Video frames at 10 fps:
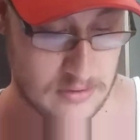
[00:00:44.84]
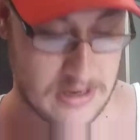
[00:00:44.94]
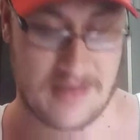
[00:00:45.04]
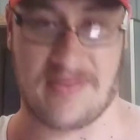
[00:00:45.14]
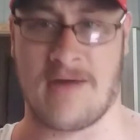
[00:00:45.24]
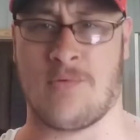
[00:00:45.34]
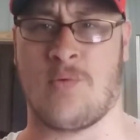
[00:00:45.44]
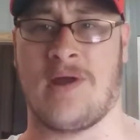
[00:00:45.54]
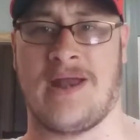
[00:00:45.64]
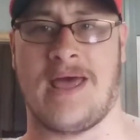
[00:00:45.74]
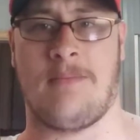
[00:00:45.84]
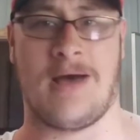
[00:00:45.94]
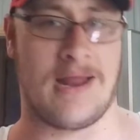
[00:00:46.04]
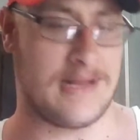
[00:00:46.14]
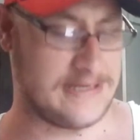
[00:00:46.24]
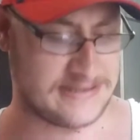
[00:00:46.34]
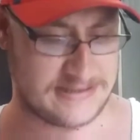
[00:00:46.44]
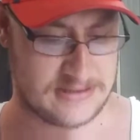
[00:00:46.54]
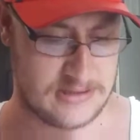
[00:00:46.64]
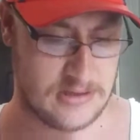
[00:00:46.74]
I think we win that by at least
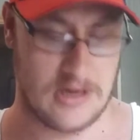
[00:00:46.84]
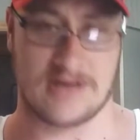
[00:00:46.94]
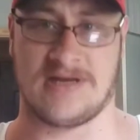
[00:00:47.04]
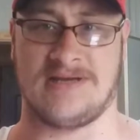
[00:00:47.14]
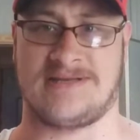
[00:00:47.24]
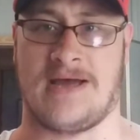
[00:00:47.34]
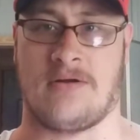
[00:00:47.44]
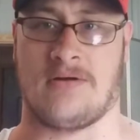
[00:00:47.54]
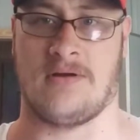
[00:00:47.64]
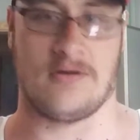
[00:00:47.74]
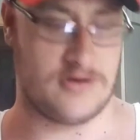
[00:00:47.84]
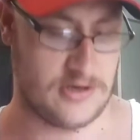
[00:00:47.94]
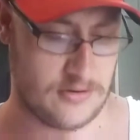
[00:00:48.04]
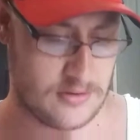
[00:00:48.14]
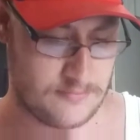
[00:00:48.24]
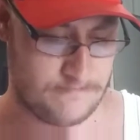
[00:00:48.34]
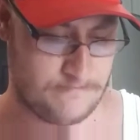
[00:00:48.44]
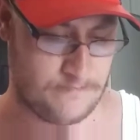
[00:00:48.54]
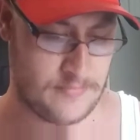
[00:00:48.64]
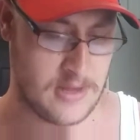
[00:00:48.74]
a touchdown or two.
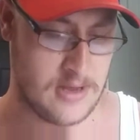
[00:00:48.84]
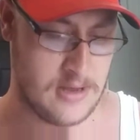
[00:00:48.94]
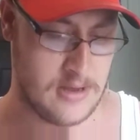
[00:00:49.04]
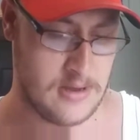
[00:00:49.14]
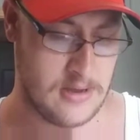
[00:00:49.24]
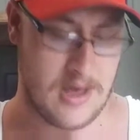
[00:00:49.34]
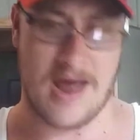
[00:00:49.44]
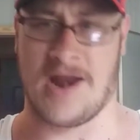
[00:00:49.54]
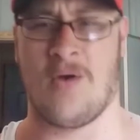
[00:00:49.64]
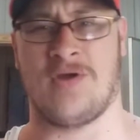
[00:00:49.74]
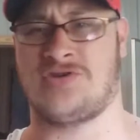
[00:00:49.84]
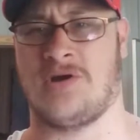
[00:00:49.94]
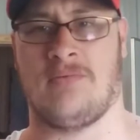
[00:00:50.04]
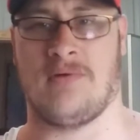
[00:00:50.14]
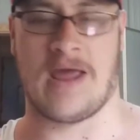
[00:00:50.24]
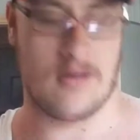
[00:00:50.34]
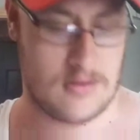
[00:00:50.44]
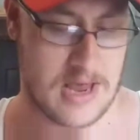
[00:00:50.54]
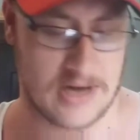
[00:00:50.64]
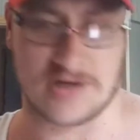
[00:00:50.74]
I know we
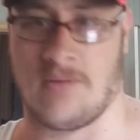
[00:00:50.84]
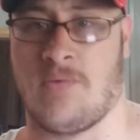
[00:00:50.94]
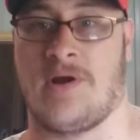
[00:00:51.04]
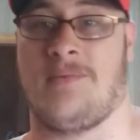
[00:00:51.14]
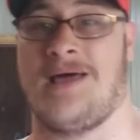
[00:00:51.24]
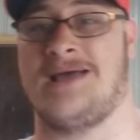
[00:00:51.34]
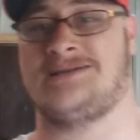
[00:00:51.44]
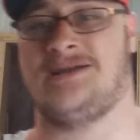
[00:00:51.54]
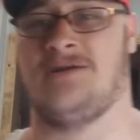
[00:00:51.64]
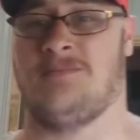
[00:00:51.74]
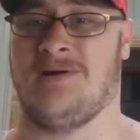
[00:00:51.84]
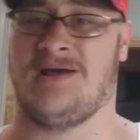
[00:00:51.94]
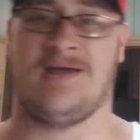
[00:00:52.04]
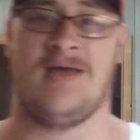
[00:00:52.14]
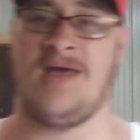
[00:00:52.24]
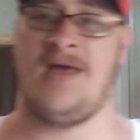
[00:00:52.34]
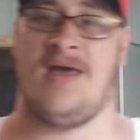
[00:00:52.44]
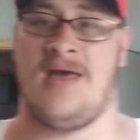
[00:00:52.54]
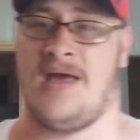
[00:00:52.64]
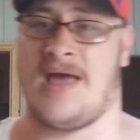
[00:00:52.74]
had trouble with them last year, but,
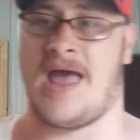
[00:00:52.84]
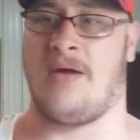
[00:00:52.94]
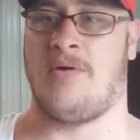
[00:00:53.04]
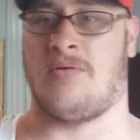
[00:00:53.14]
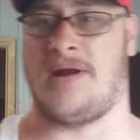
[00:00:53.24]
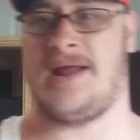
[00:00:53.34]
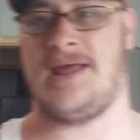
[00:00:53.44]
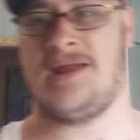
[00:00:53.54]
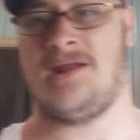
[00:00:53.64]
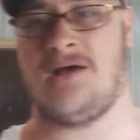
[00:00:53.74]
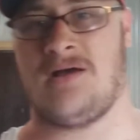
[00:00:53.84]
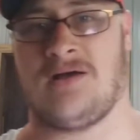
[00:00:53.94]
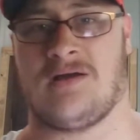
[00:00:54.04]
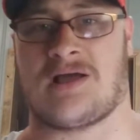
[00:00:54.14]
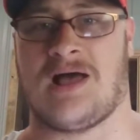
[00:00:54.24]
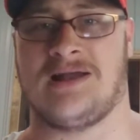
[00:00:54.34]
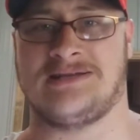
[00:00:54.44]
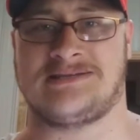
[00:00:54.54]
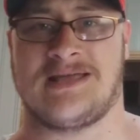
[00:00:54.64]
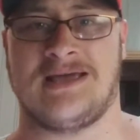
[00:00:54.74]
hey, we were in College
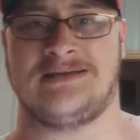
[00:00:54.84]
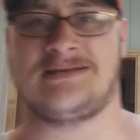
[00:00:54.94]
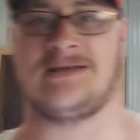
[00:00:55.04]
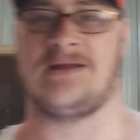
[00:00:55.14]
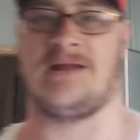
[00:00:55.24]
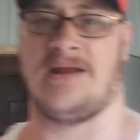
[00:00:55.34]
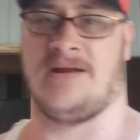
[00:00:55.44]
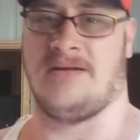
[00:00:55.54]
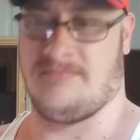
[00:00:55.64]
Station, and